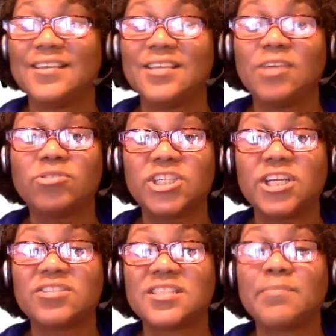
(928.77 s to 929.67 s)
y'all
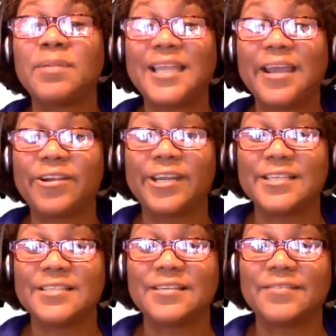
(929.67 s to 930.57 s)
share
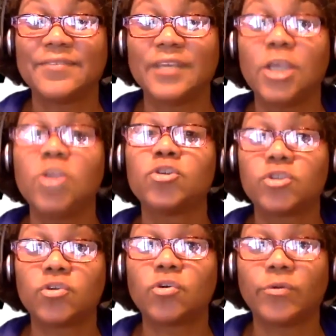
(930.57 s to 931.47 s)
similarities in your
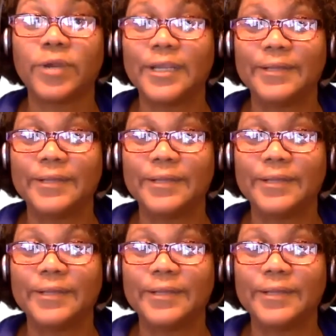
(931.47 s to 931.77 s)
story.